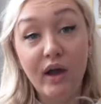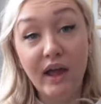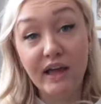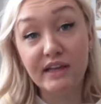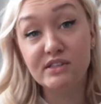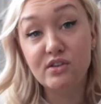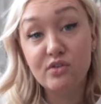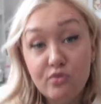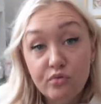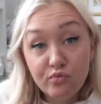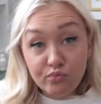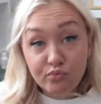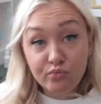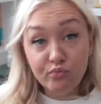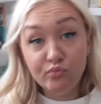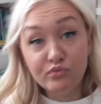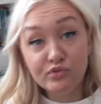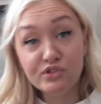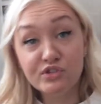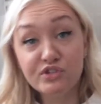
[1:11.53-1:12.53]
Okay, so
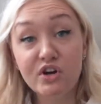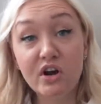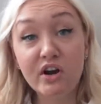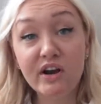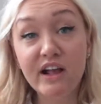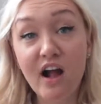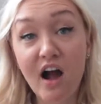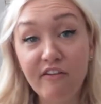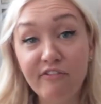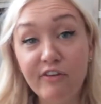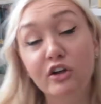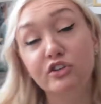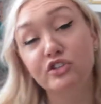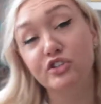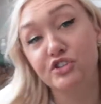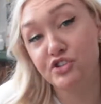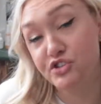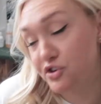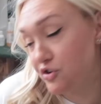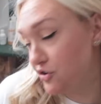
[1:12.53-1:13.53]
starting off, I'll
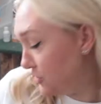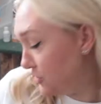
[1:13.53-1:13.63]
just show